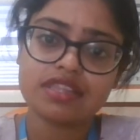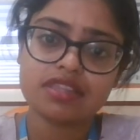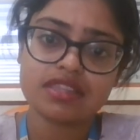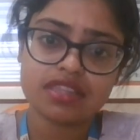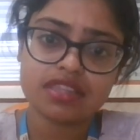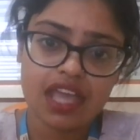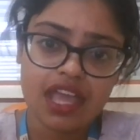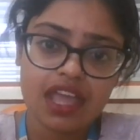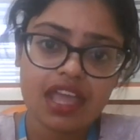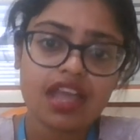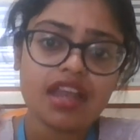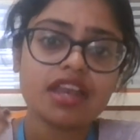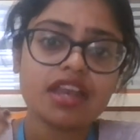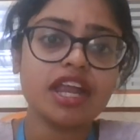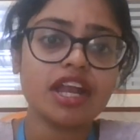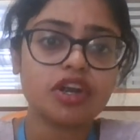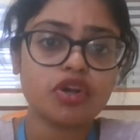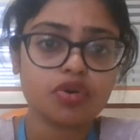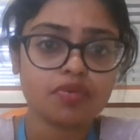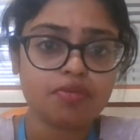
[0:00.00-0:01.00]
they need
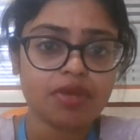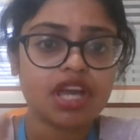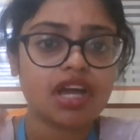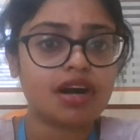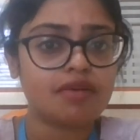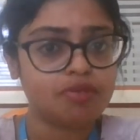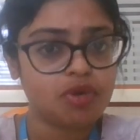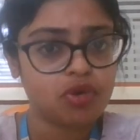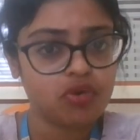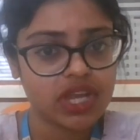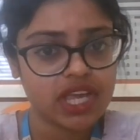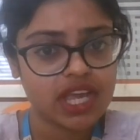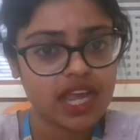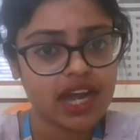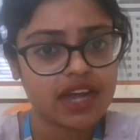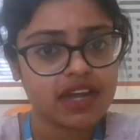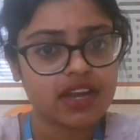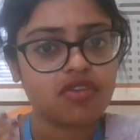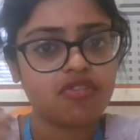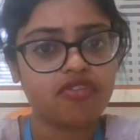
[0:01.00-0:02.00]
to be
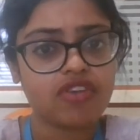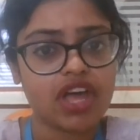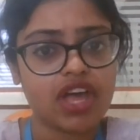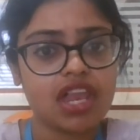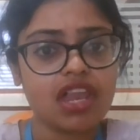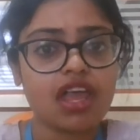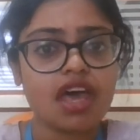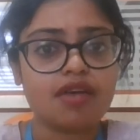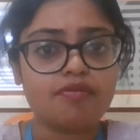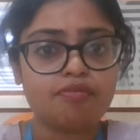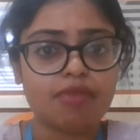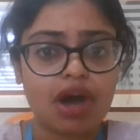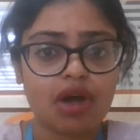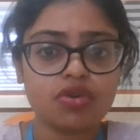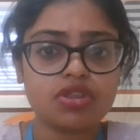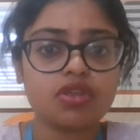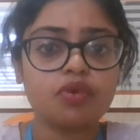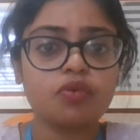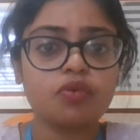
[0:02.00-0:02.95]
communicated well about the